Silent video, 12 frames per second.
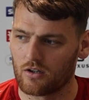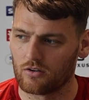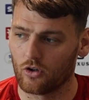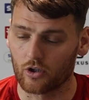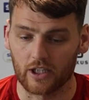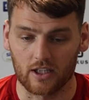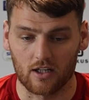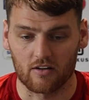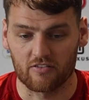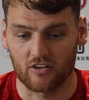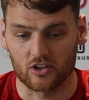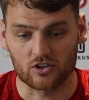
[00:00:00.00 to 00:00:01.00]
not getting
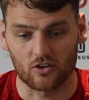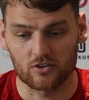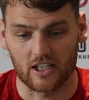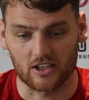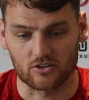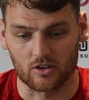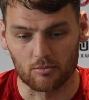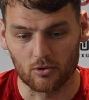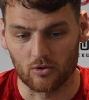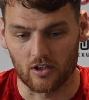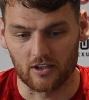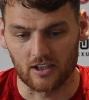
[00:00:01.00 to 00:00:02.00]
enough first contacts on the
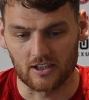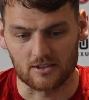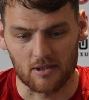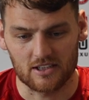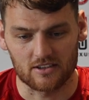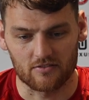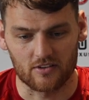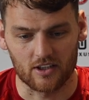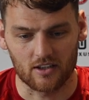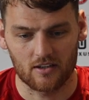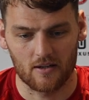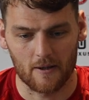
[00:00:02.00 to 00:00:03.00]
ball, I think, is a massive
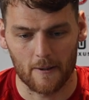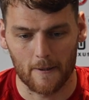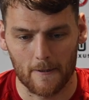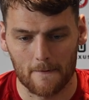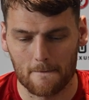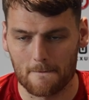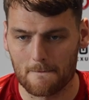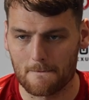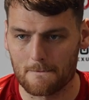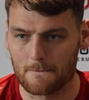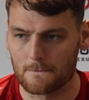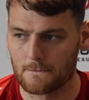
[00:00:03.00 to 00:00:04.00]
thing.
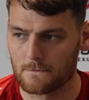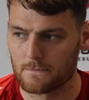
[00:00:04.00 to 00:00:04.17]
Um,